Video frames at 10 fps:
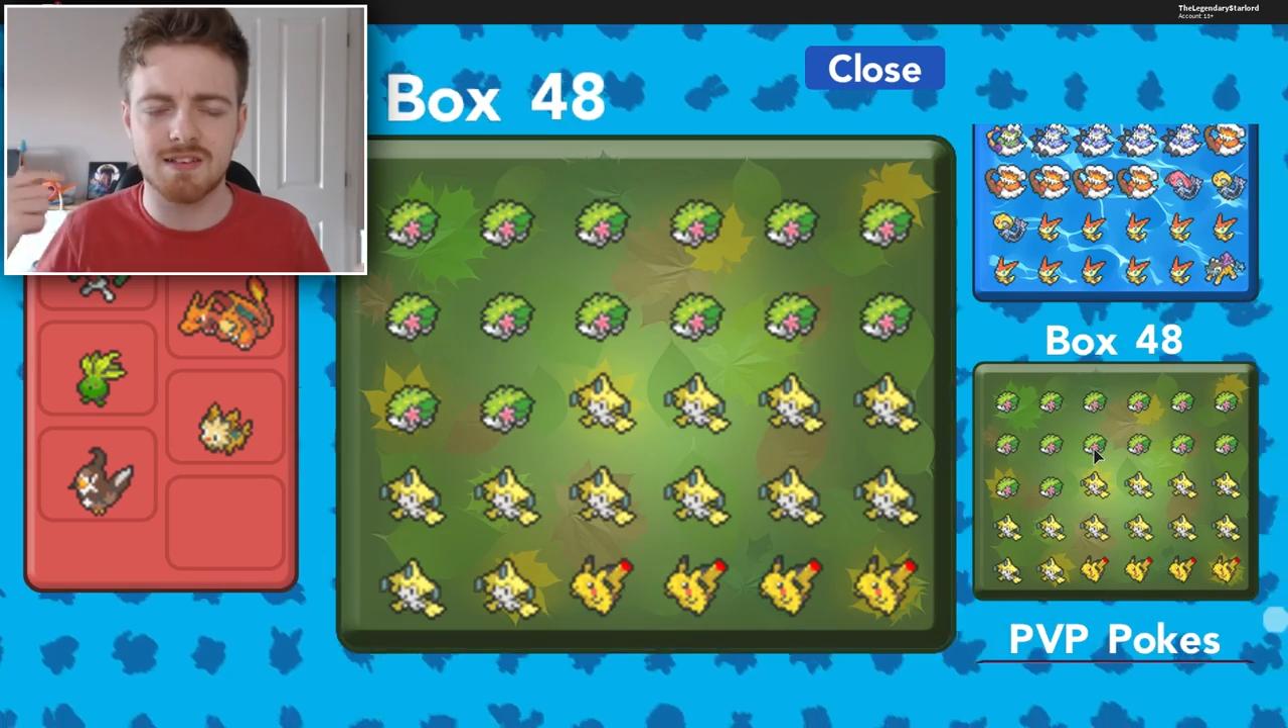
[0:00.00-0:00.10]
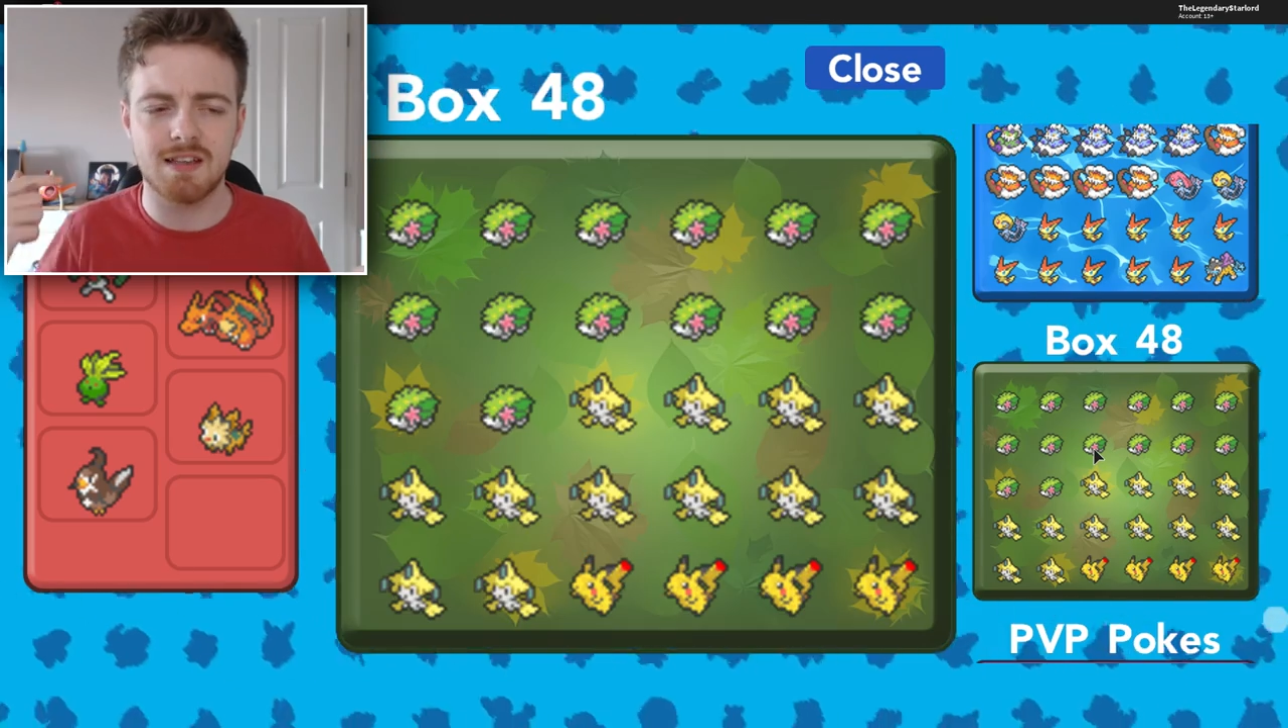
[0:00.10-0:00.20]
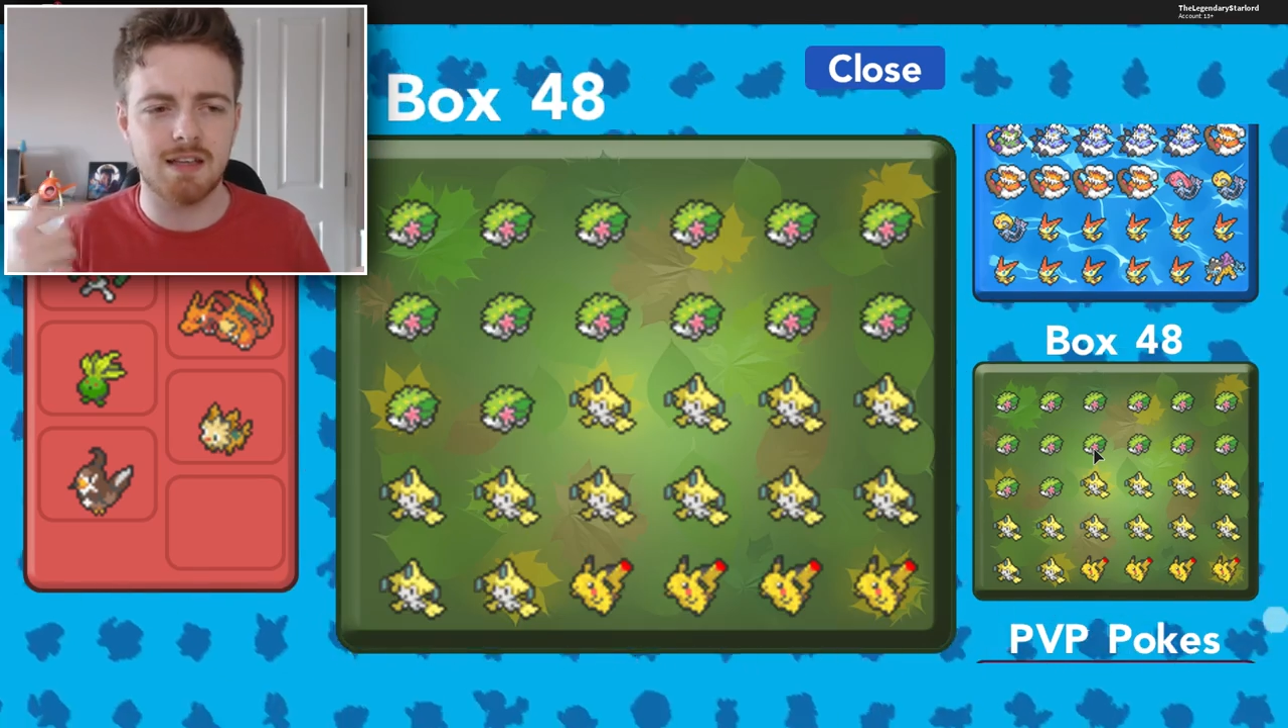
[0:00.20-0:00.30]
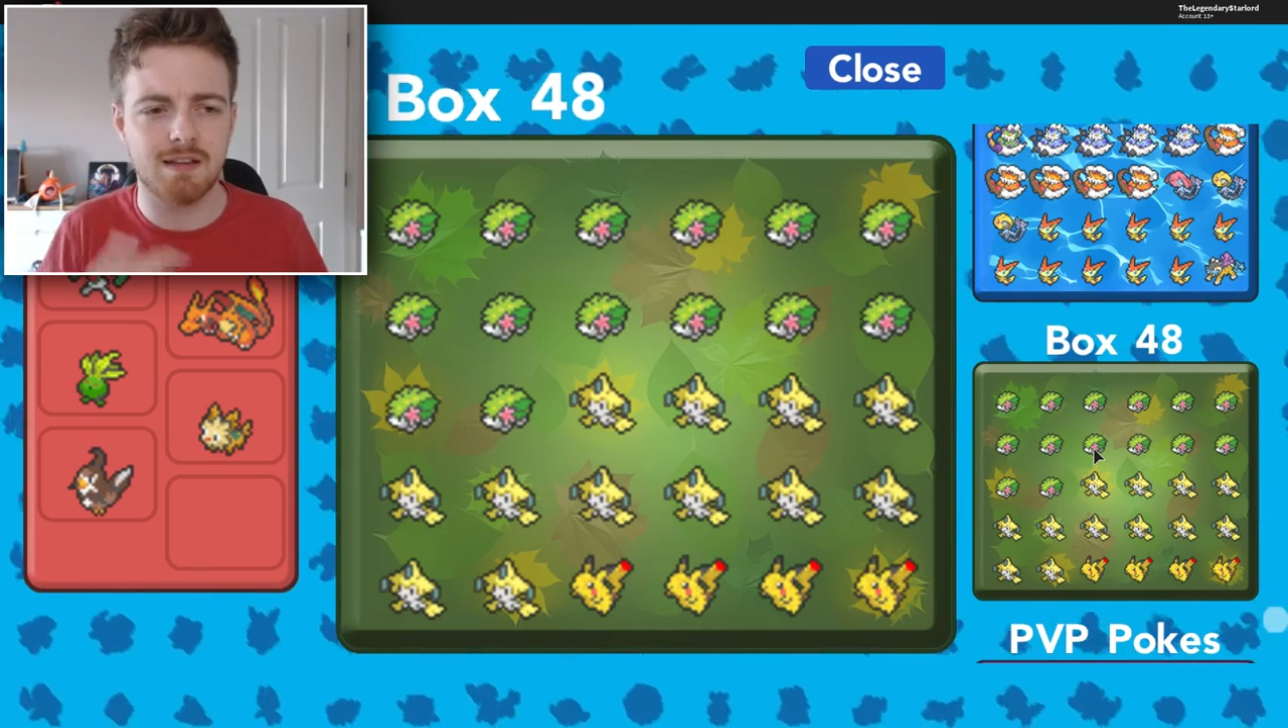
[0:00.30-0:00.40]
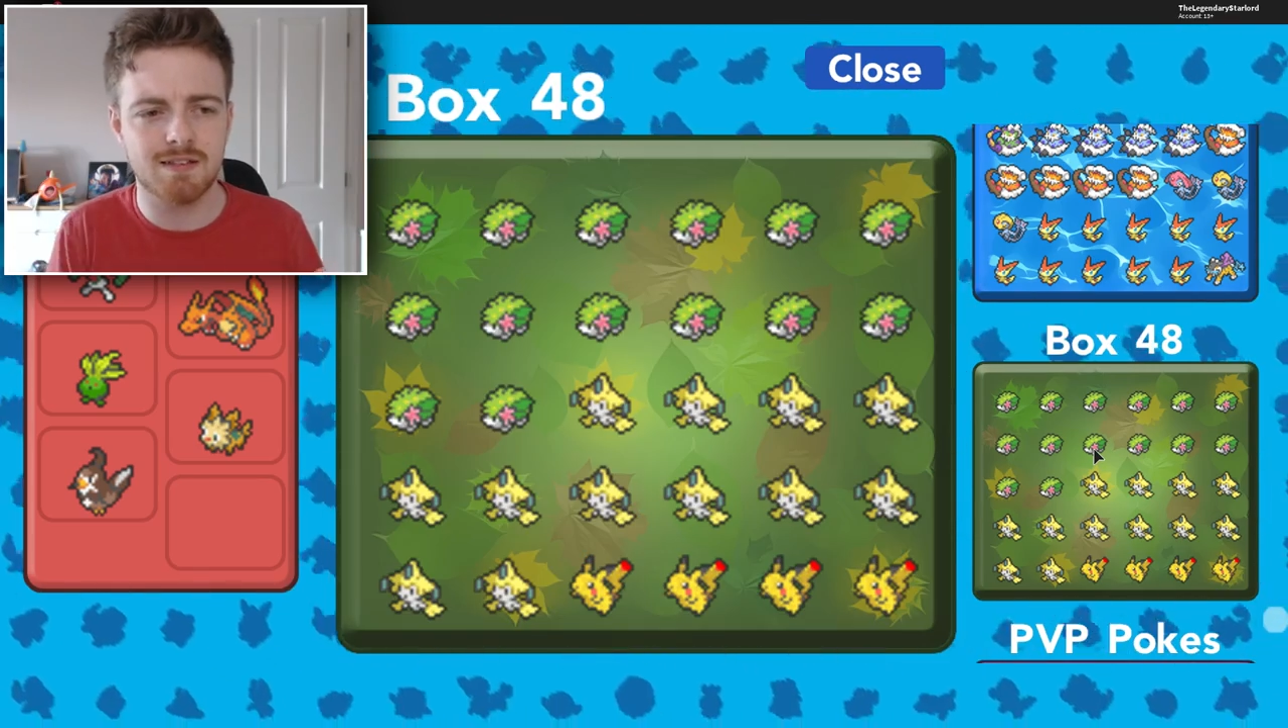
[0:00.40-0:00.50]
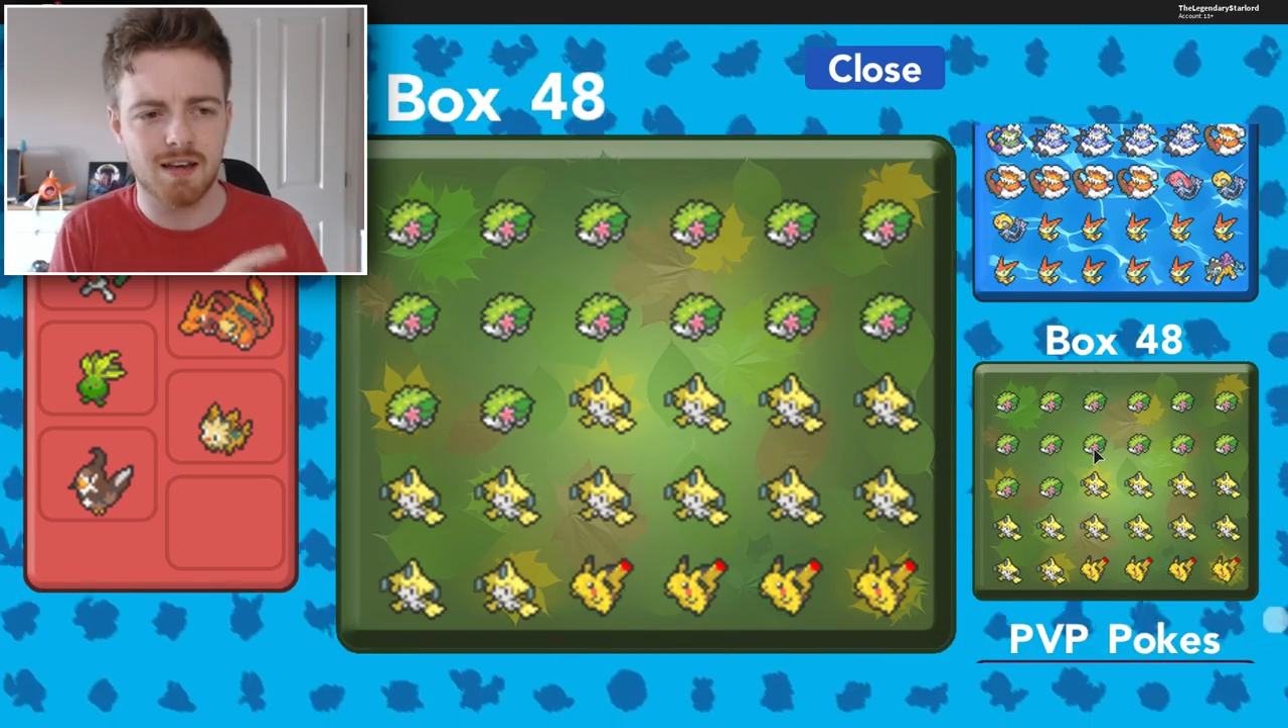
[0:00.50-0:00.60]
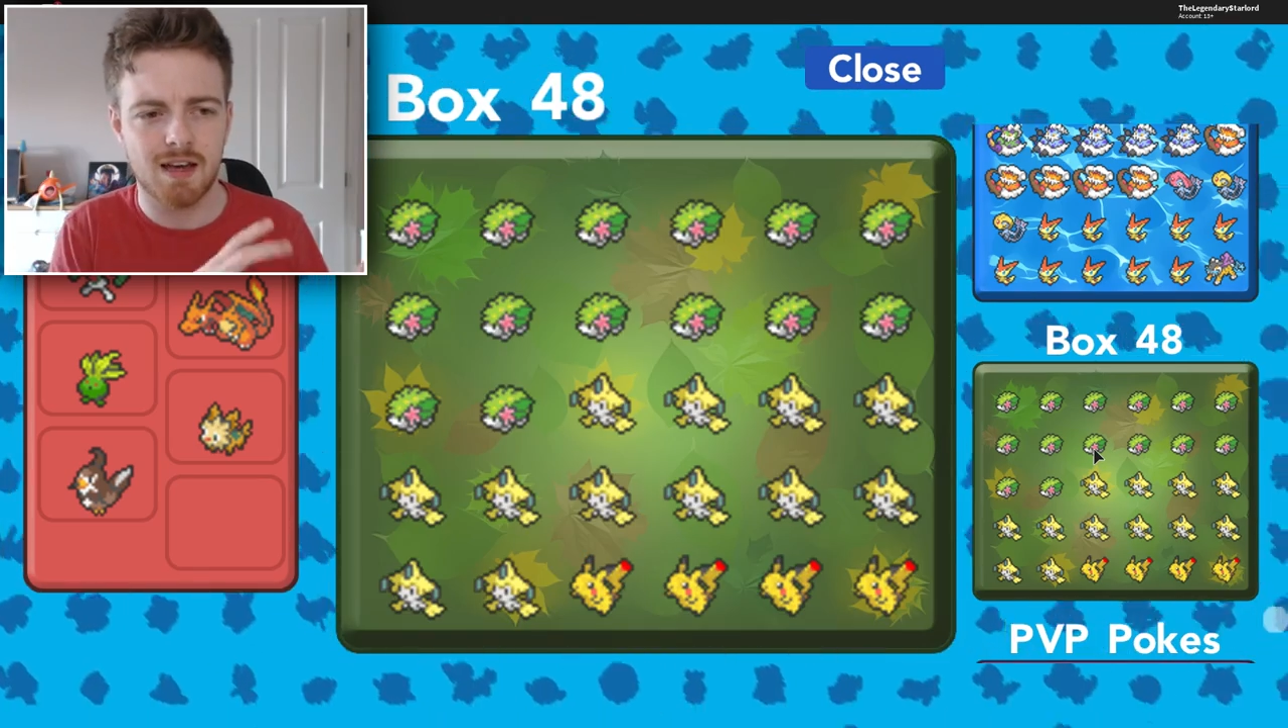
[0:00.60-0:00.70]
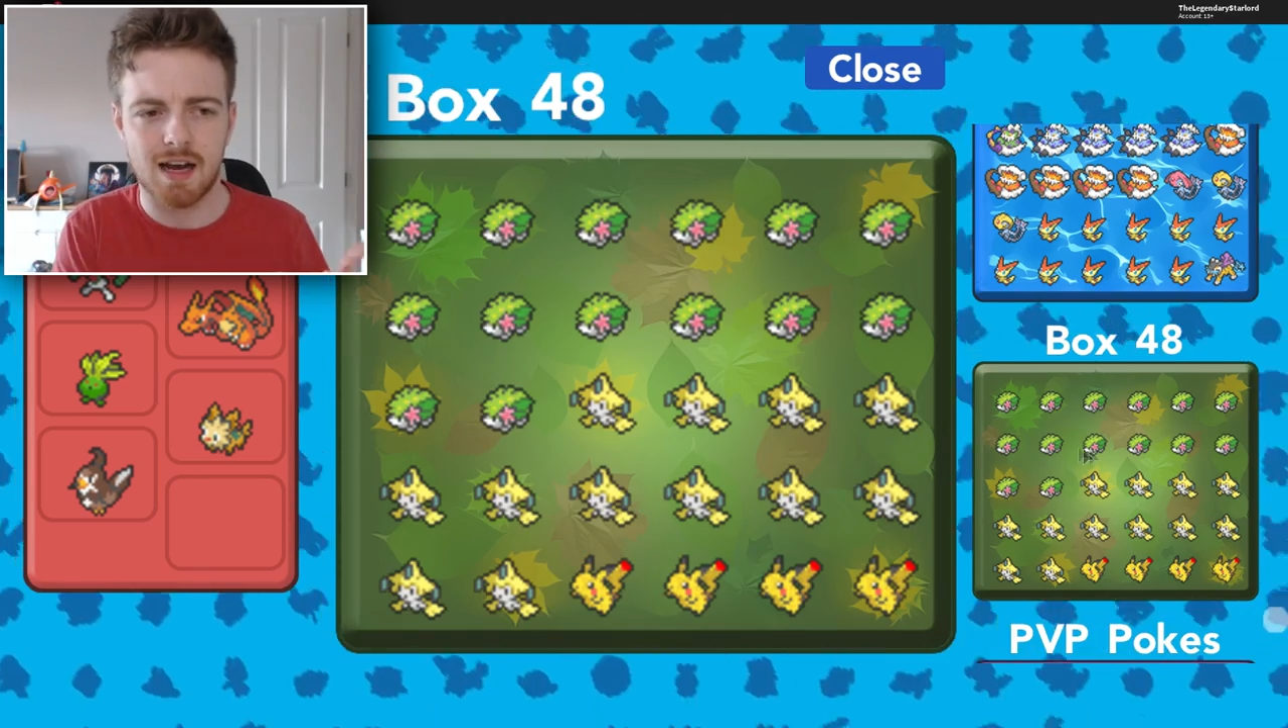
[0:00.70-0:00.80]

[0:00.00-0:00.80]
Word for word: tees,